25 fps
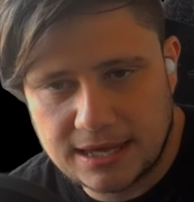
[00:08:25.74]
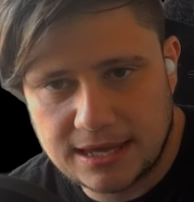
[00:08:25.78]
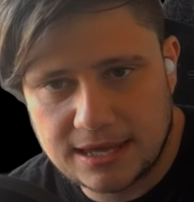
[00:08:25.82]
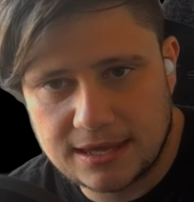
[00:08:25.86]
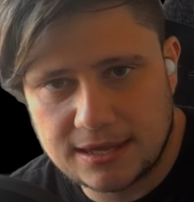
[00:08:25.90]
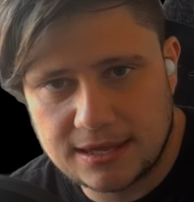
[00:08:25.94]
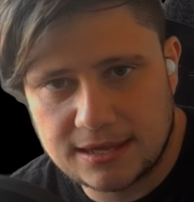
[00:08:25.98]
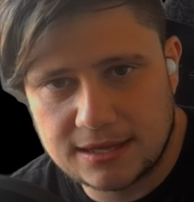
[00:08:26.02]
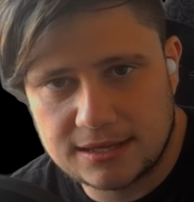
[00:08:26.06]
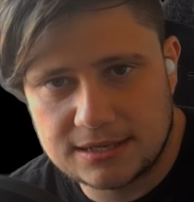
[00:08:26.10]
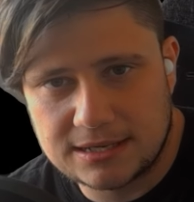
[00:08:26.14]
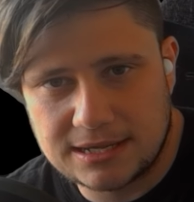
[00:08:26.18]

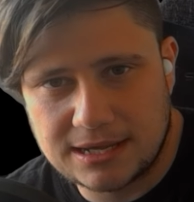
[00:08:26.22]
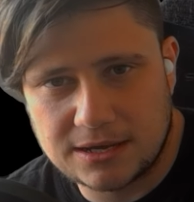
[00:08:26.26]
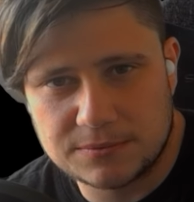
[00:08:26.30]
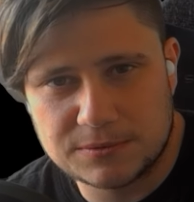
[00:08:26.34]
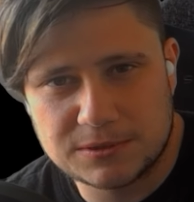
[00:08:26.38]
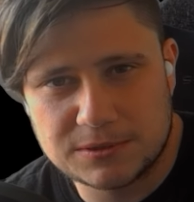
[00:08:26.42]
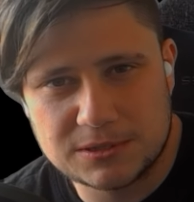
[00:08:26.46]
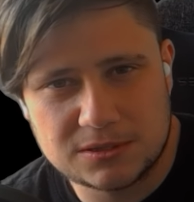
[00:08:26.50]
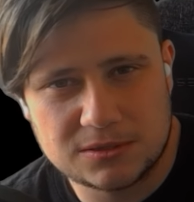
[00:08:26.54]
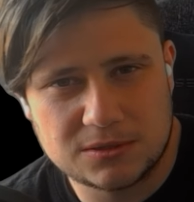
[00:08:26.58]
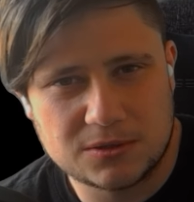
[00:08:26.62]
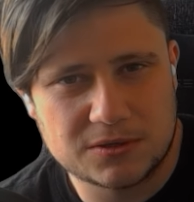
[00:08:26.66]
and it
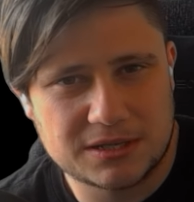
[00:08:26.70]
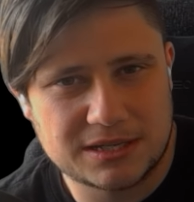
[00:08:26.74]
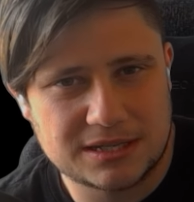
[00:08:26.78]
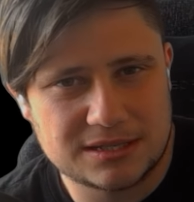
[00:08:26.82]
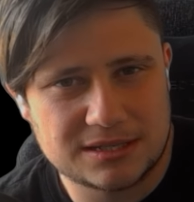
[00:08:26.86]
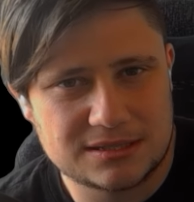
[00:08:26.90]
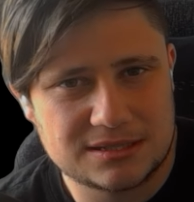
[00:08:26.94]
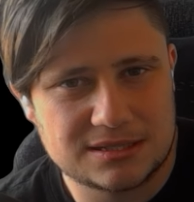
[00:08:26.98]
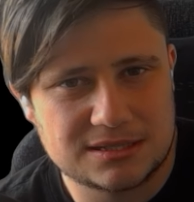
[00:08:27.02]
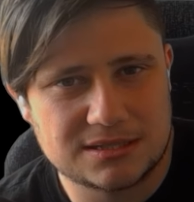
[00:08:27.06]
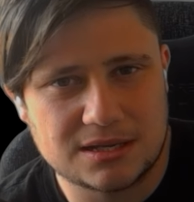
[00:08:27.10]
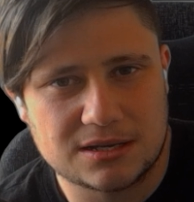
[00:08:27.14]
helps you not
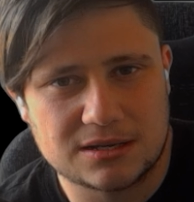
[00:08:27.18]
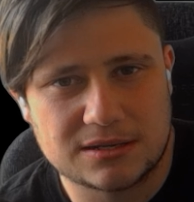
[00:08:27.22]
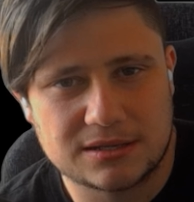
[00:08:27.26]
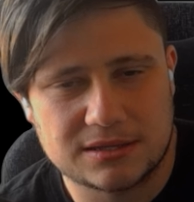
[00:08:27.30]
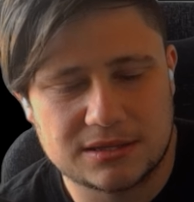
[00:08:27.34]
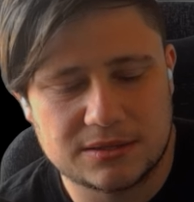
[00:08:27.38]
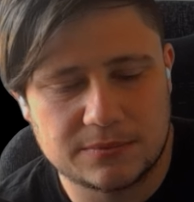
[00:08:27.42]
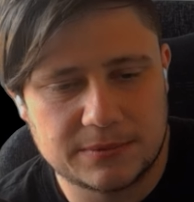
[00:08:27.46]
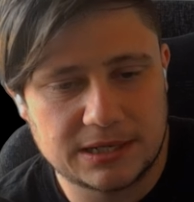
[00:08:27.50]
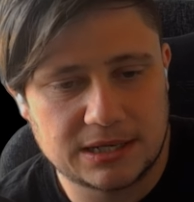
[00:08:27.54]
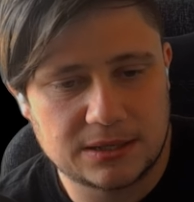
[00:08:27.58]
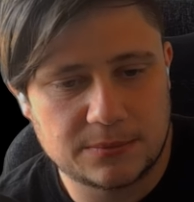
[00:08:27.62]
get stuck
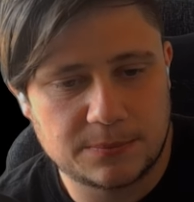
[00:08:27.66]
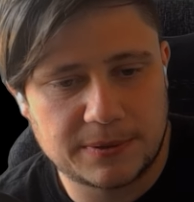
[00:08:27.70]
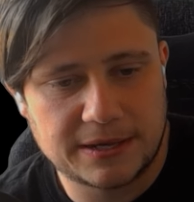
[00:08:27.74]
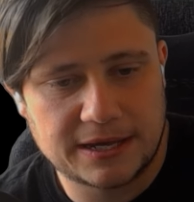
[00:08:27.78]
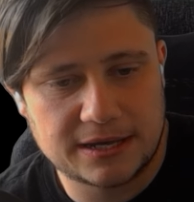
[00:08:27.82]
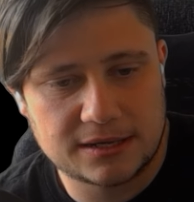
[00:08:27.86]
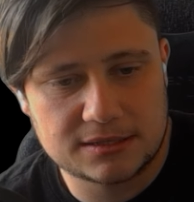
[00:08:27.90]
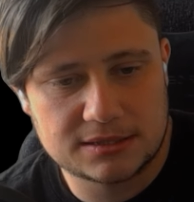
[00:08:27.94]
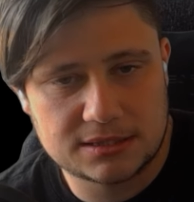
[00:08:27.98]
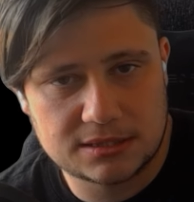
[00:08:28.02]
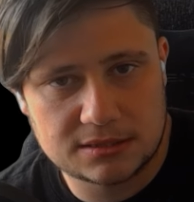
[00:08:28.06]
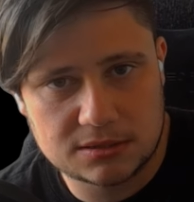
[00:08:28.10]
in the middle of
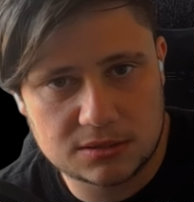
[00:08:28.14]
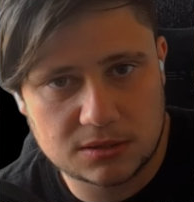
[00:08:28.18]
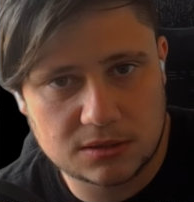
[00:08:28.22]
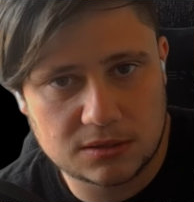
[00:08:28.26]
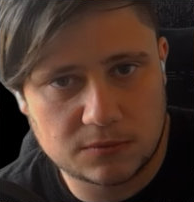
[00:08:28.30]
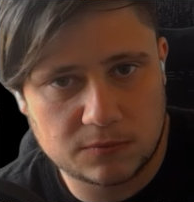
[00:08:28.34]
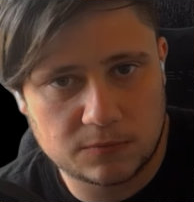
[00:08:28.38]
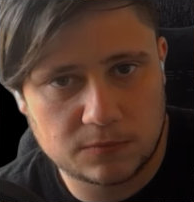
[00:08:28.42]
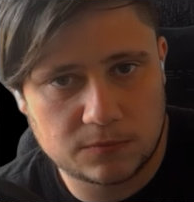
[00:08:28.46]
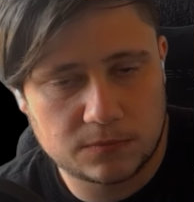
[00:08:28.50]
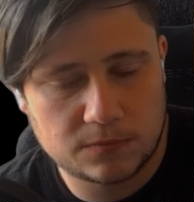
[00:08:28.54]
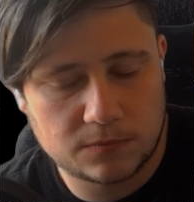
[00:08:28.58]
packs as you
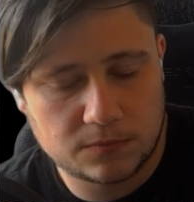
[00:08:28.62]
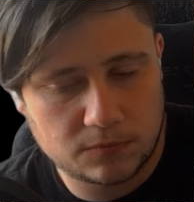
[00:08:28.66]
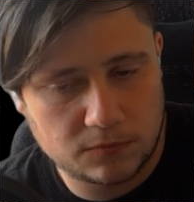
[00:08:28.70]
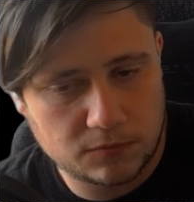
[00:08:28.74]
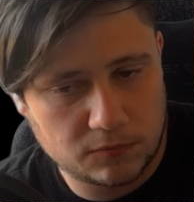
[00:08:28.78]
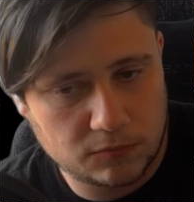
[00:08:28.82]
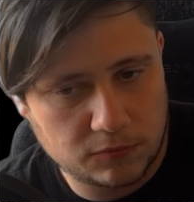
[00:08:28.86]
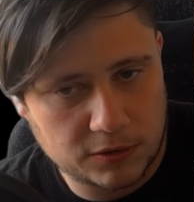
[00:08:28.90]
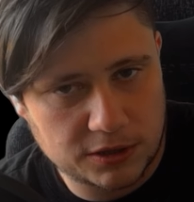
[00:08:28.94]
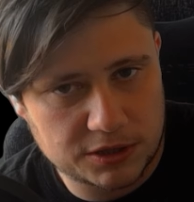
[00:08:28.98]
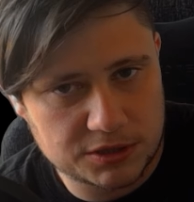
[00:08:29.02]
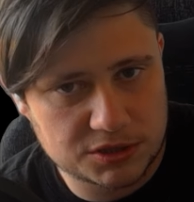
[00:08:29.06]
can
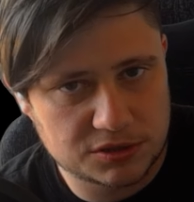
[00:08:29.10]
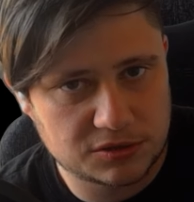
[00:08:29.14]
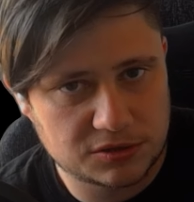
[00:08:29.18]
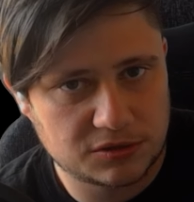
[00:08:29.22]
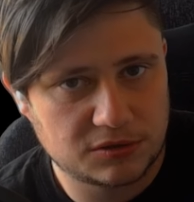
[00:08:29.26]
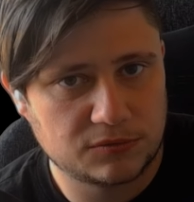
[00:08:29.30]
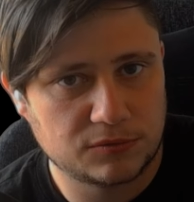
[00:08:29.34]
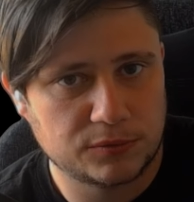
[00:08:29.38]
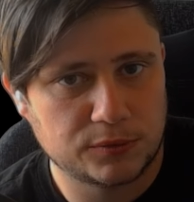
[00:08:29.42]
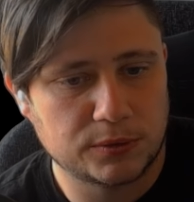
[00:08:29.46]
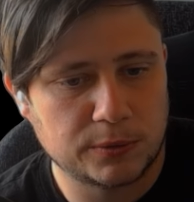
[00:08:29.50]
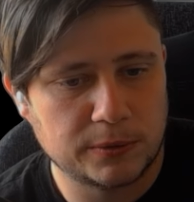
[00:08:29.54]
rush
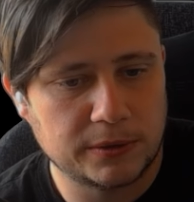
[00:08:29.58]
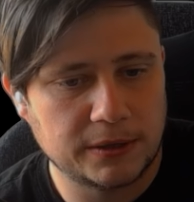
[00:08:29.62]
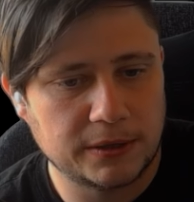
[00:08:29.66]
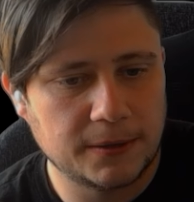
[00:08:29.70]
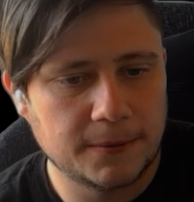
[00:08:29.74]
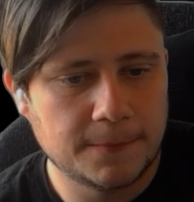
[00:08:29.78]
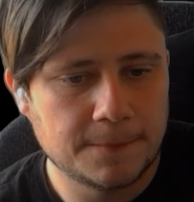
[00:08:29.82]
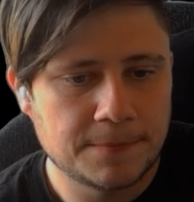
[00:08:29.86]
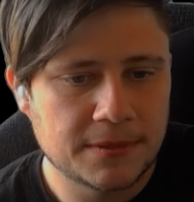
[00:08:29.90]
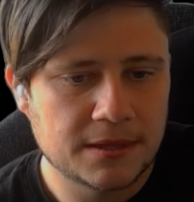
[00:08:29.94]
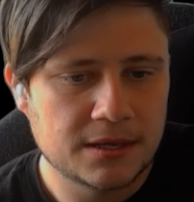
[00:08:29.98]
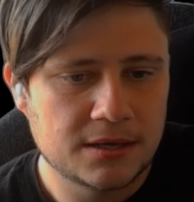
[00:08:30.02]
through
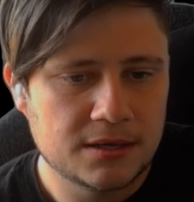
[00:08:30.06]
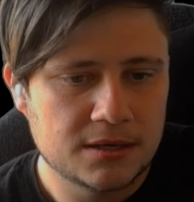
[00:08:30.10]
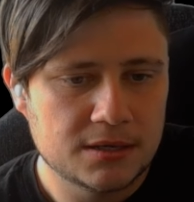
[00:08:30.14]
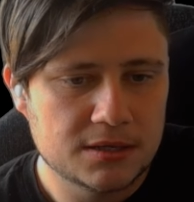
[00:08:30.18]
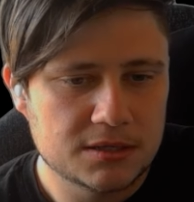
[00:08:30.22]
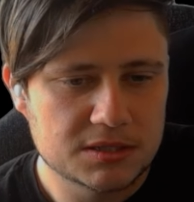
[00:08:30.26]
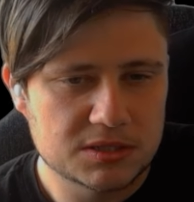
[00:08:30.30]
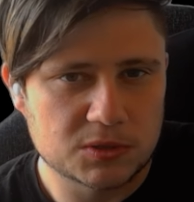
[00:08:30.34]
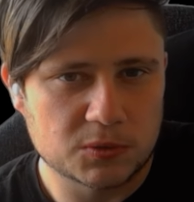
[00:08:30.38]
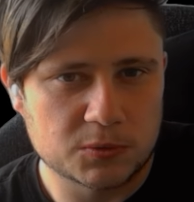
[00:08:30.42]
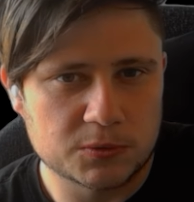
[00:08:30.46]
it.